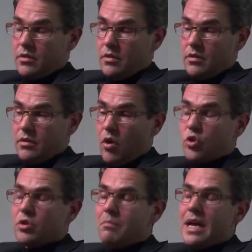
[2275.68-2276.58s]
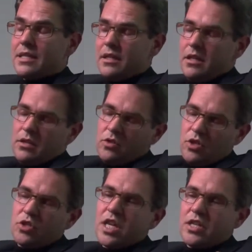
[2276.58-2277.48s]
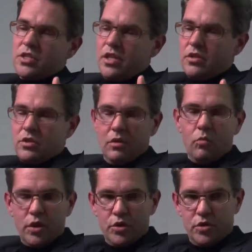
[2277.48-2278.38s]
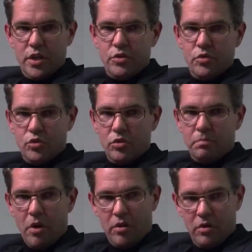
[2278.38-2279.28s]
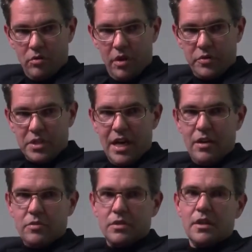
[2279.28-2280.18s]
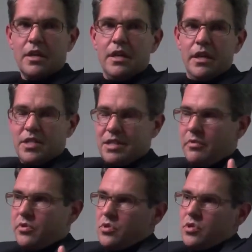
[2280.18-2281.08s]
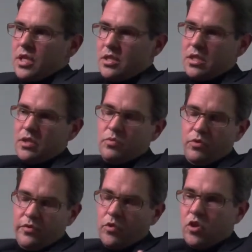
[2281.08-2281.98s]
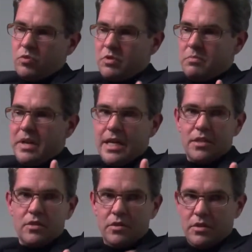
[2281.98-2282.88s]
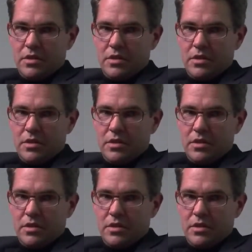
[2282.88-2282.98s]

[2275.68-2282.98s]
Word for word: uh, automatic suggestions on what that you should borrow of sound. And some of the suggestions would, of course, be based on